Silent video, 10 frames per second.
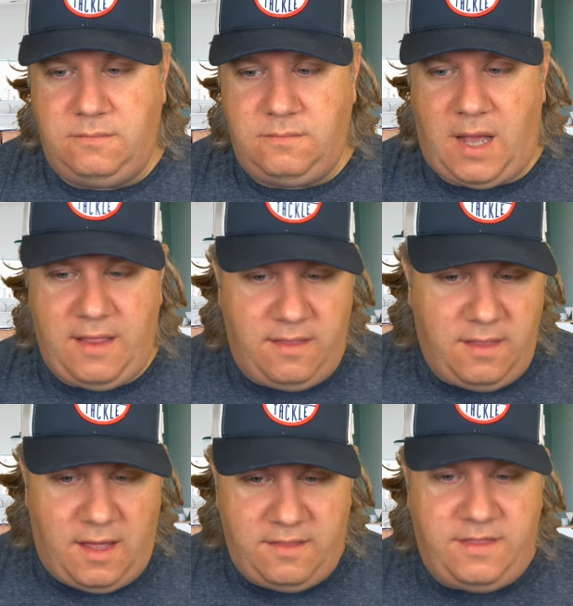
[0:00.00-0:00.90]
I,
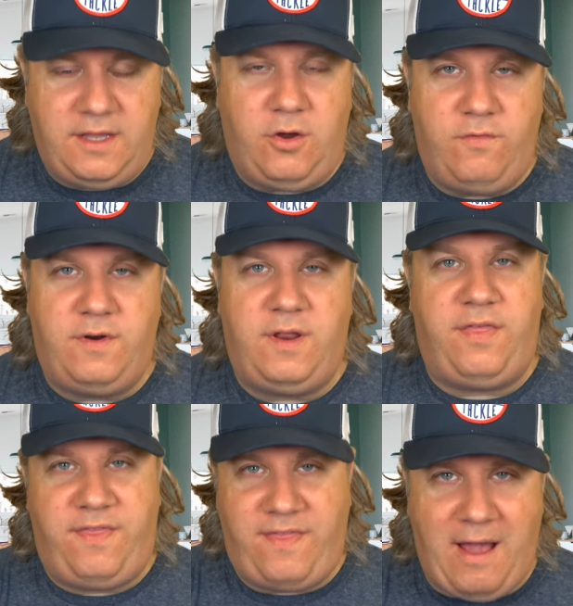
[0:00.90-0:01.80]
I think, over a
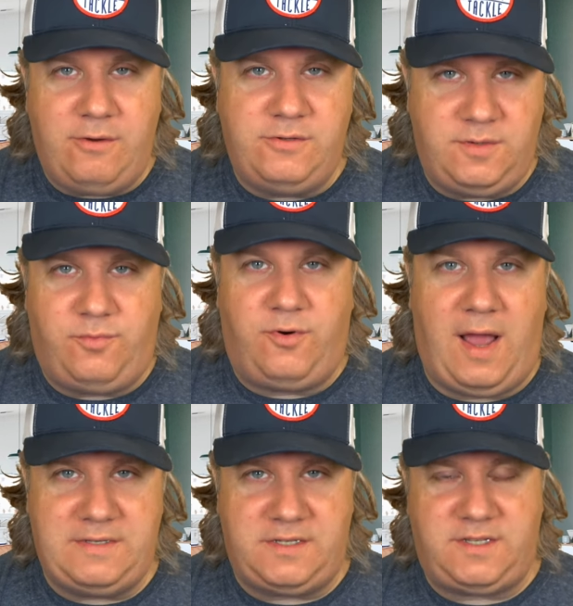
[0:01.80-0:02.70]
thousand
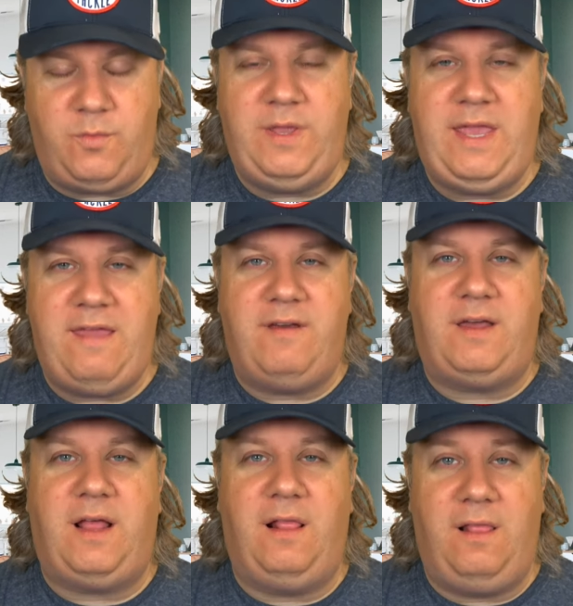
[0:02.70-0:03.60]
prizes. Like, we gave
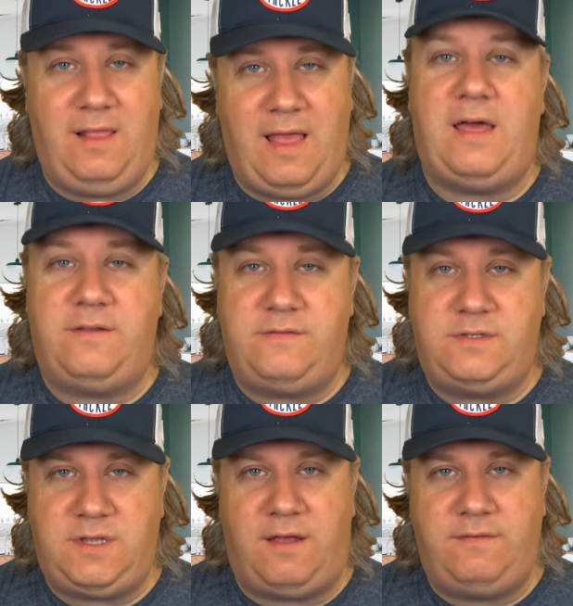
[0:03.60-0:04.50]
out a lot of
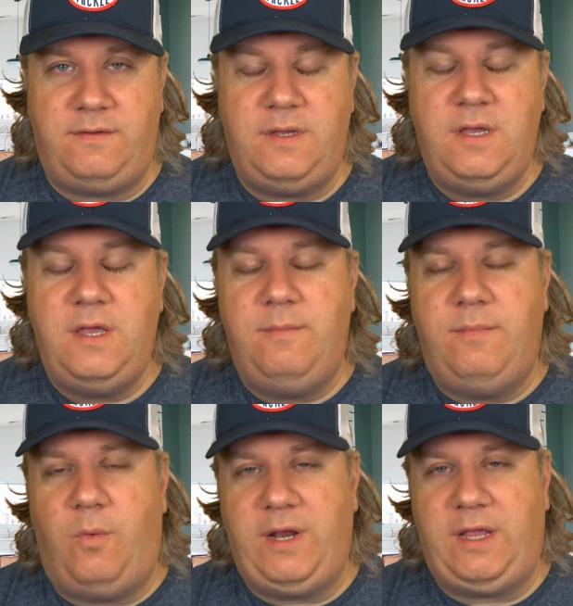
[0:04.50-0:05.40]
stuff.
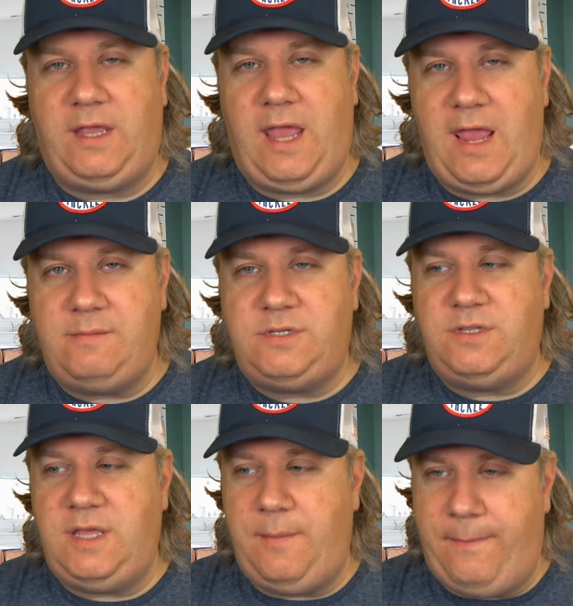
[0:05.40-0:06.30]
But when it came to
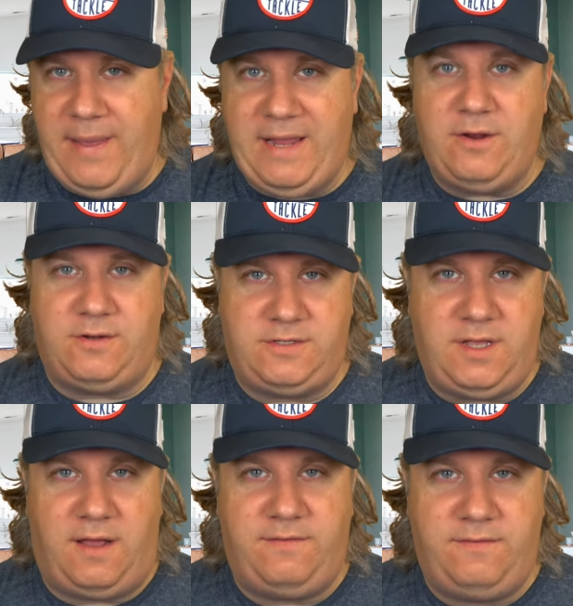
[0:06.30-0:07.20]
the bigger
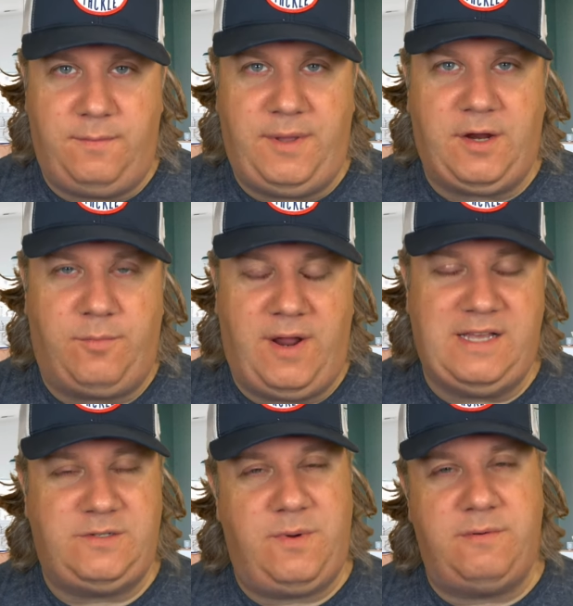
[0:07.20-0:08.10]
stuff, the bigger
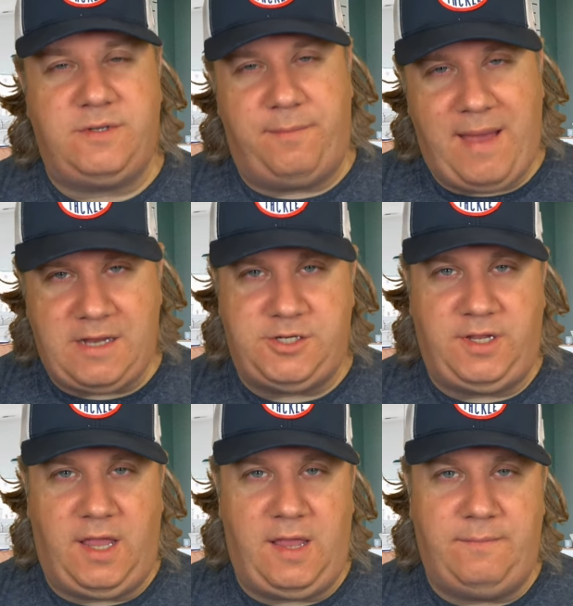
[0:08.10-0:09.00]
prizes where it was a matching
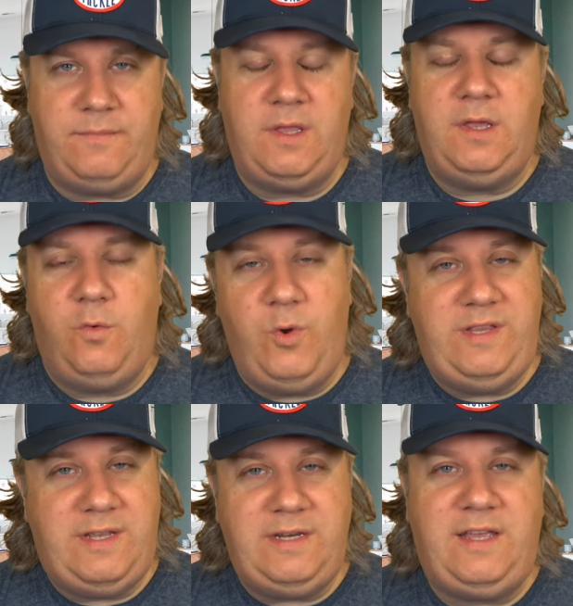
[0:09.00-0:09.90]
game, we
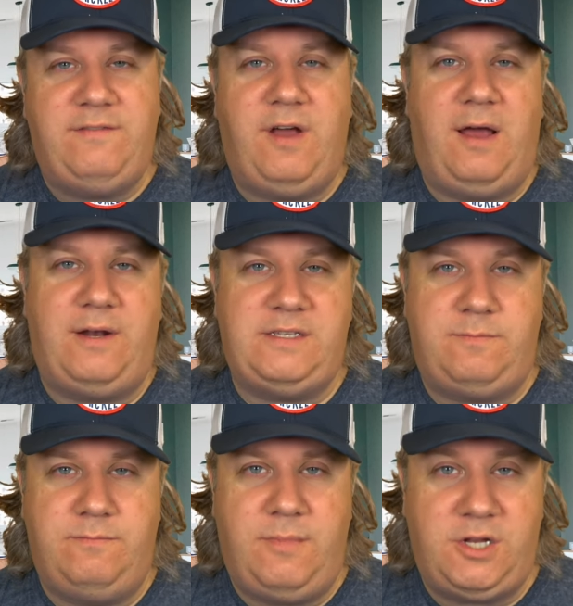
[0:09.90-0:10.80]
didn't give out as
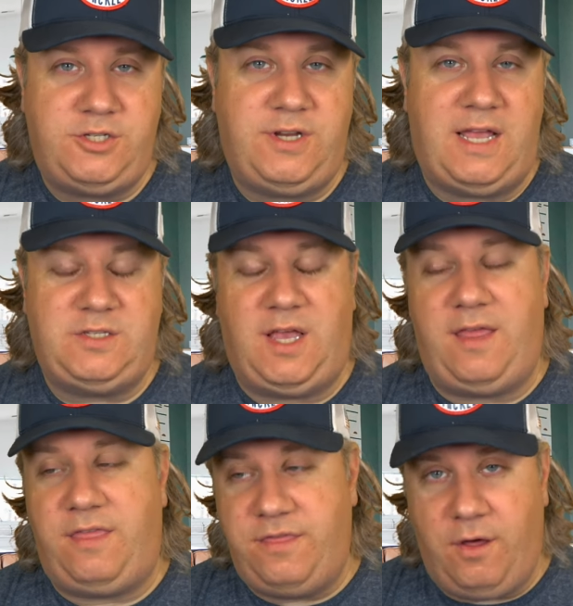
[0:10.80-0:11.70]
much as I
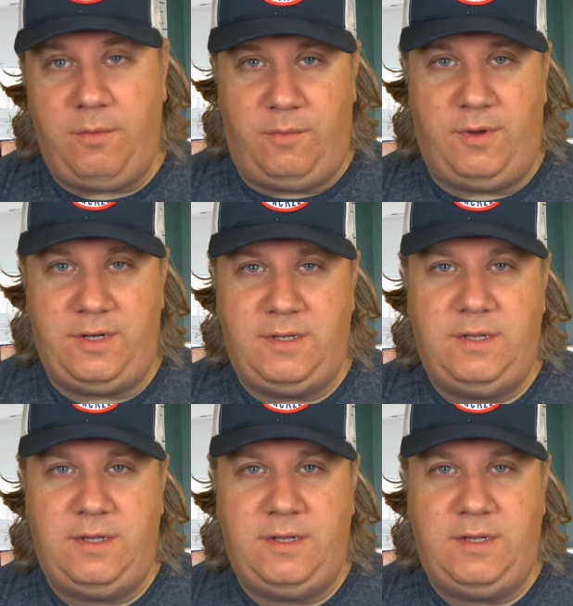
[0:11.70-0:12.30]
thought we would.